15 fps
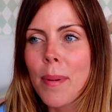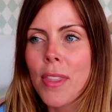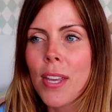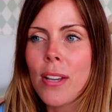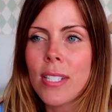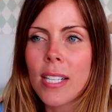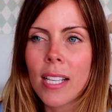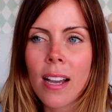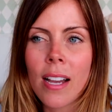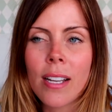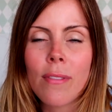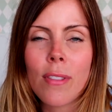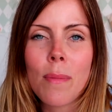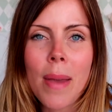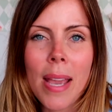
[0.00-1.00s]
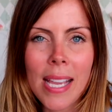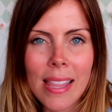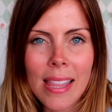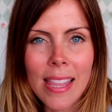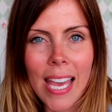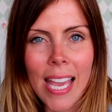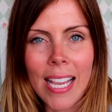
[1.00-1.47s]
but those are kind of the
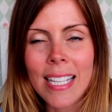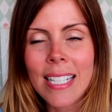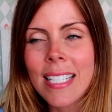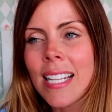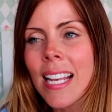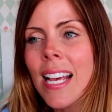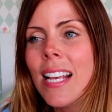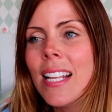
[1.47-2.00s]
main things.